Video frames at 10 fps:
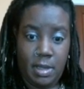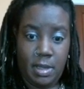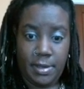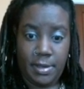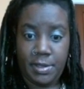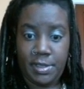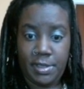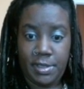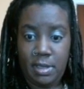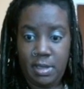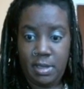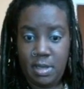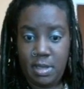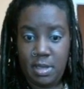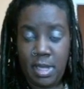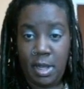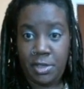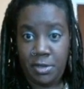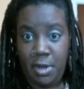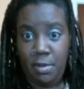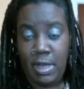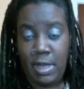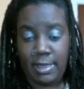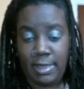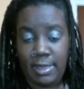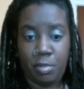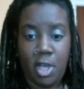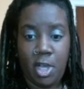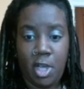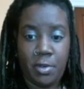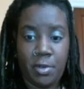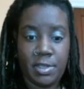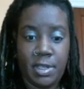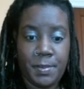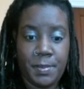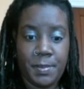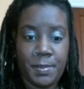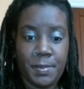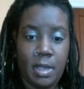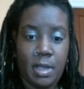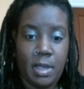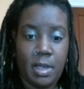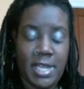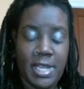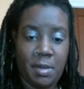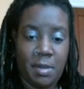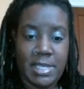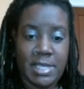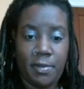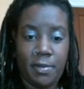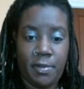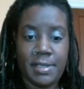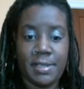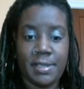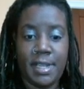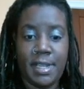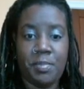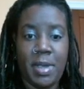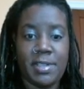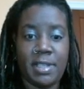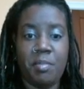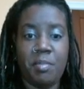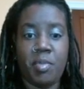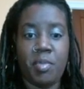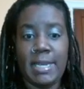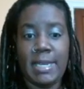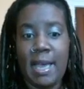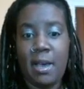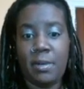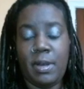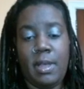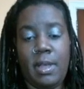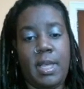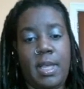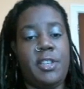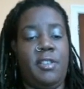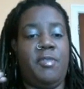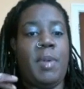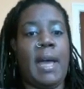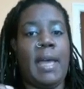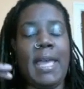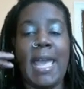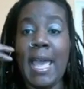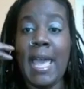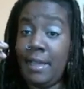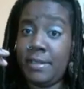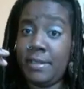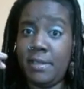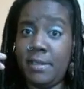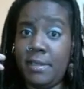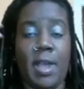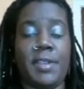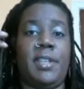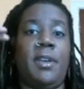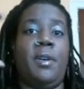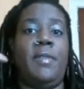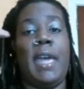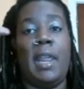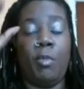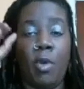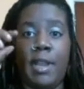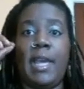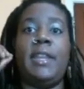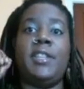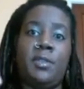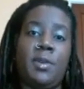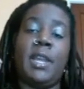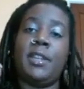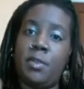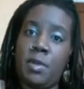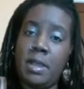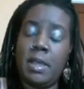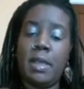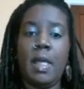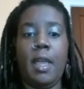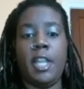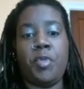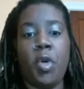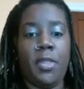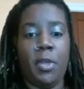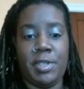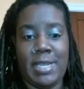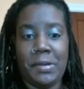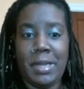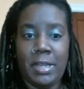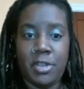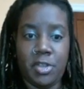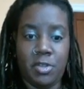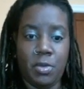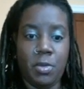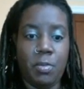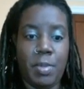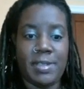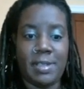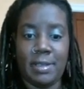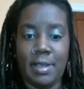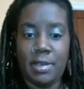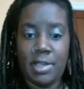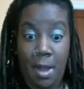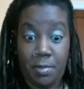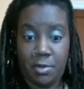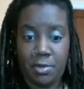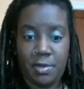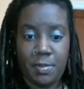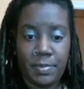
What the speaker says: as you can see, and I'll show you like the actual blog post. So it's taken my table of contents and it's basically broken down each of my headings, for SEO, the heading 1, heading 2, heading 3. It's broken those down into basically chapters.